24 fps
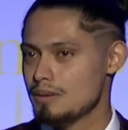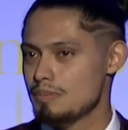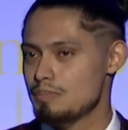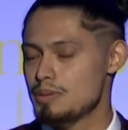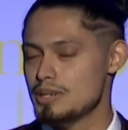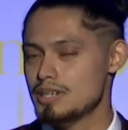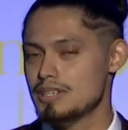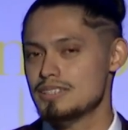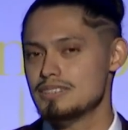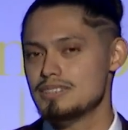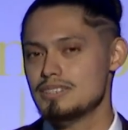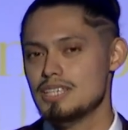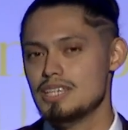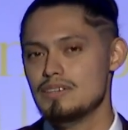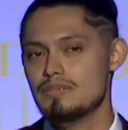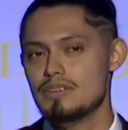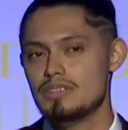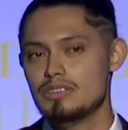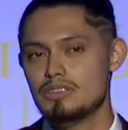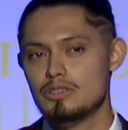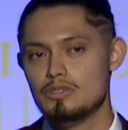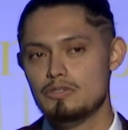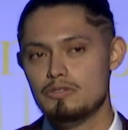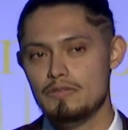Because
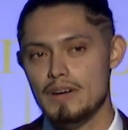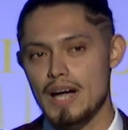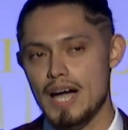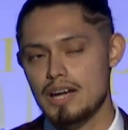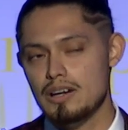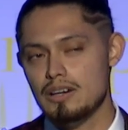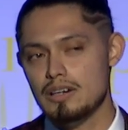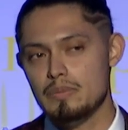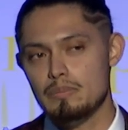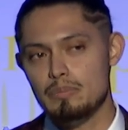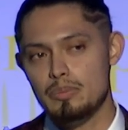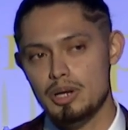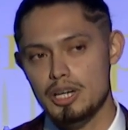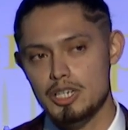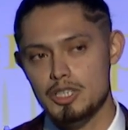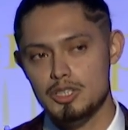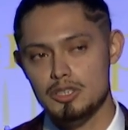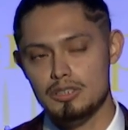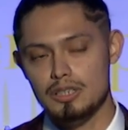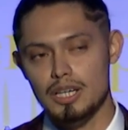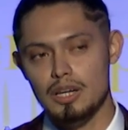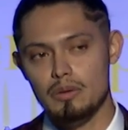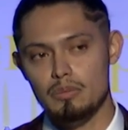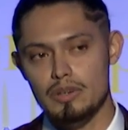even through fire and
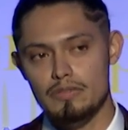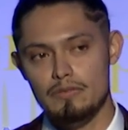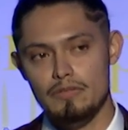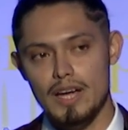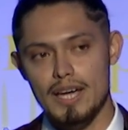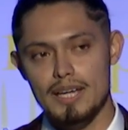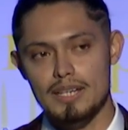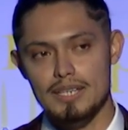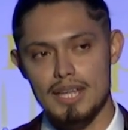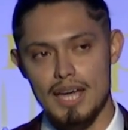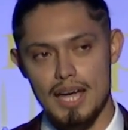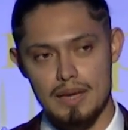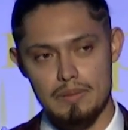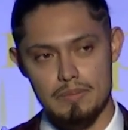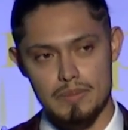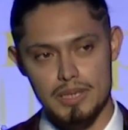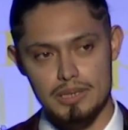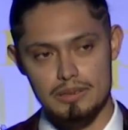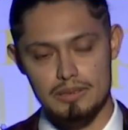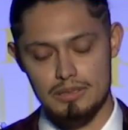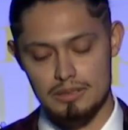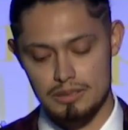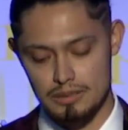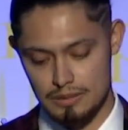pressure can we find
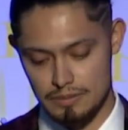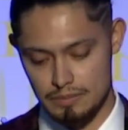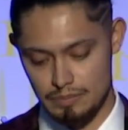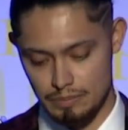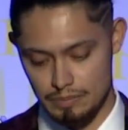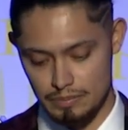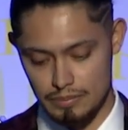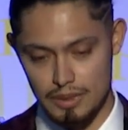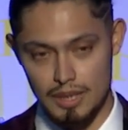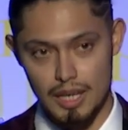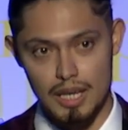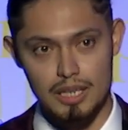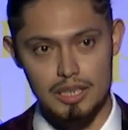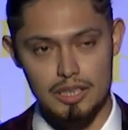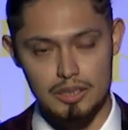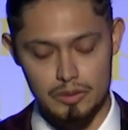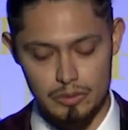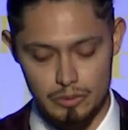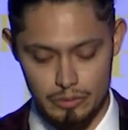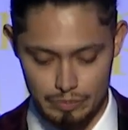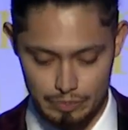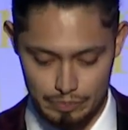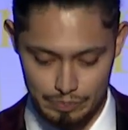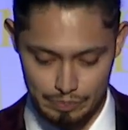diamonds. Thank you.